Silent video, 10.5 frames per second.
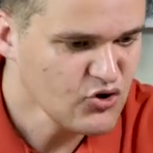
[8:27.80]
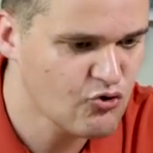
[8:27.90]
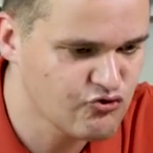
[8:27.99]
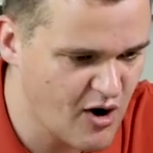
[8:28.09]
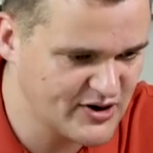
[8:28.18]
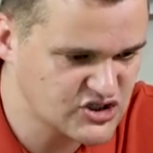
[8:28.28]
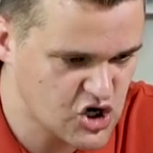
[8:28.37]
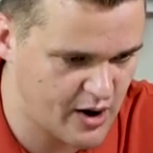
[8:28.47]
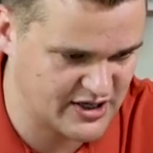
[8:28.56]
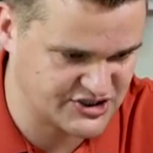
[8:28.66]
Robert
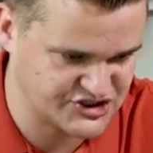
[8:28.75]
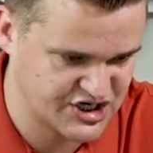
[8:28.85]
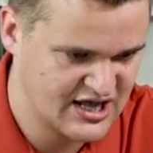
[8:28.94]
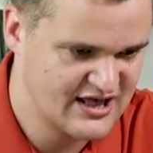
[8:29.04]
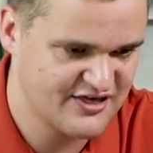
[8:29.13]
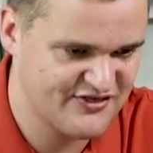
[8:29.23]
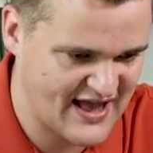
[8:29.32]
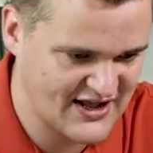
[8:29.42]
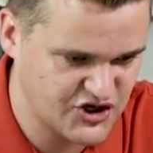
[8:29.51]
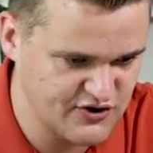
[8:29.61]
Thomas.
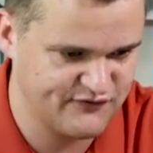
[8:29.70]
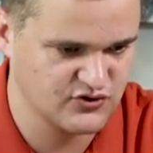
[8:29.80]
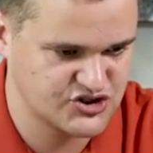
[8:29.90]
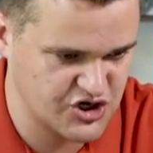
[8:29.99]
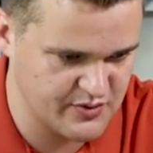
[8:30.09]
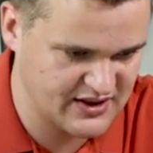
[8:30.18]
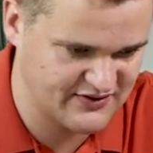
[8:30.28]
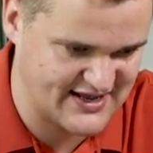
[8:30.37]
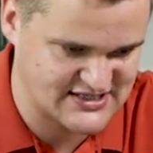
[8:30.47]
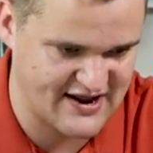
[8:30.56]
Thank you for doing
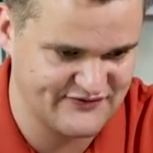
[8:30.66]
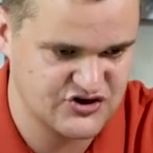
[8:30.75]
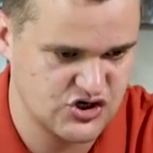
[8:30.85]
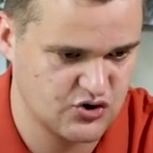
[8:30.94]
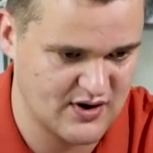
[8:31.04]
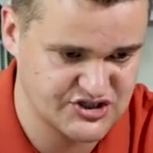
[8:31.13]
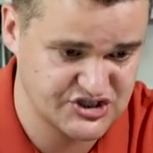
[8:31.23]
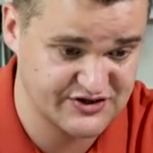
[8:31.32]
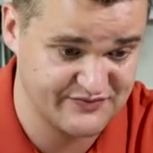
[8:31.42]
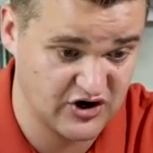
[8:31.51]
this. I have two
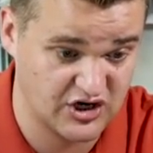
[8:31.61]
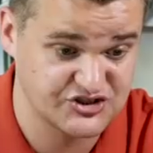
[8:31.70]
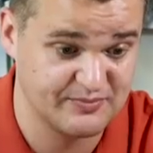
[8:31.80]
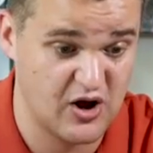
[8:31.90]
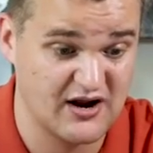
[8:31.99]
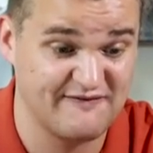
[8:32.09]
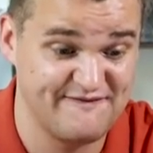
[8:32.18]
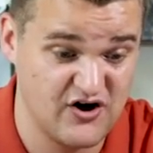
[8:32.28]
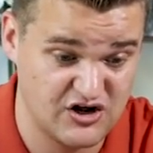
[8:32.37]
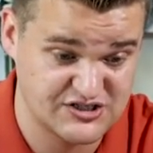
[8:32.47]
questions in regards to buying a
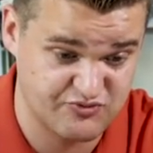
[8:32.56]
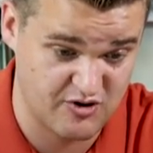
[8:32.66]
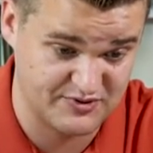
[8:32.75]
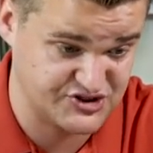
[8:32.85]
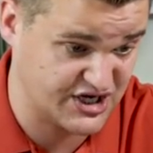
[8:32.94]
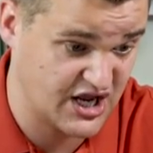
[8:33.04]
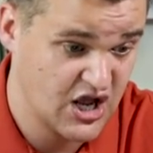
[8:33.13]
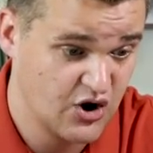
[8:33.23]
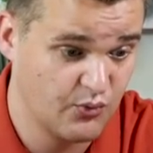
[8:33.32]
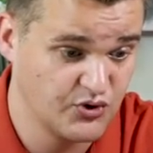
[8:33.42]
first property.
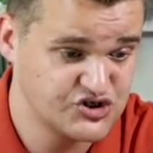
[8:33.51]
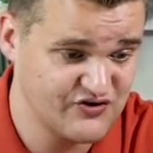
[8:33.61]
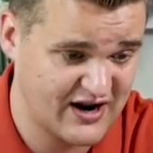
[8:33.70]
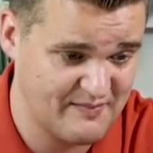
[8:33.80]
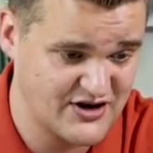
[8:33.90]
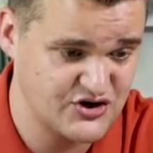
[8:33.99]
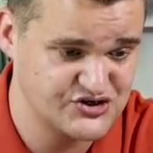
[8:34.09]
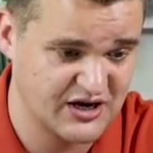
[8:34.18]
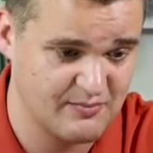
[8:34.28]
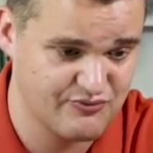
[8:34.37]
Would you recommend
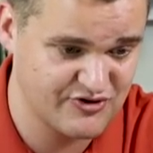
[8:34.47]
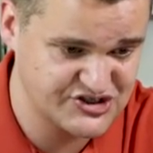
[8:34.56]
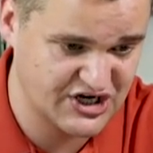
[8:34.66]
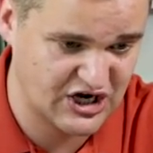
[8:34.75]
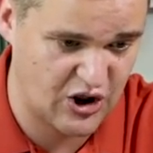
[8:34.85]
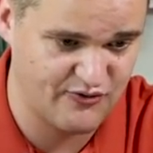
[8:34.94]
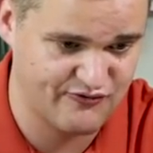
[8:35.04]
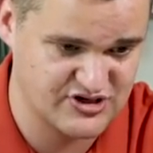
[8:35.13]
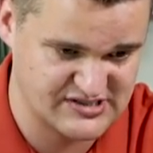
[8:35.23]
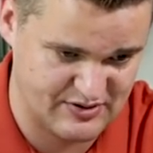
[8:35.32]
using a bridging loan
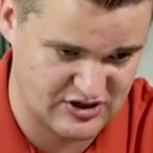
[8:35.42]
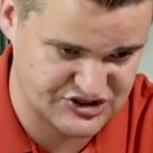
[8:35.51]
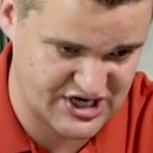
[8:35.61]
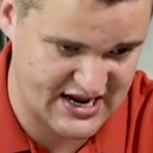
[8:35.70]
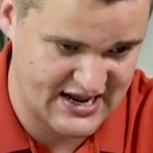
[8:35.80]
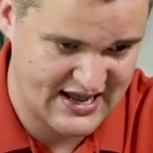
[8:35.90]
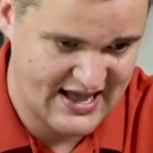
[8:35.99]
for a deposit?